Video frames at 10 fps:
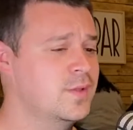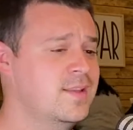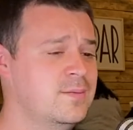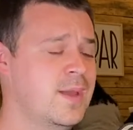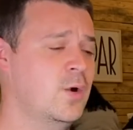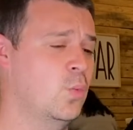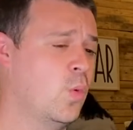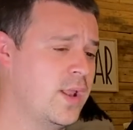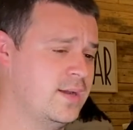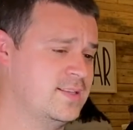It doesn't matter
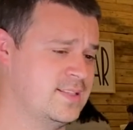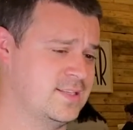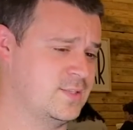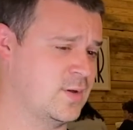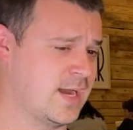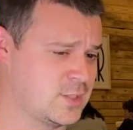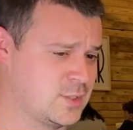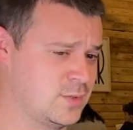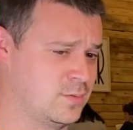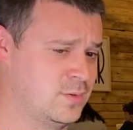what it is that
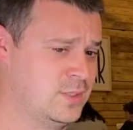distracts you.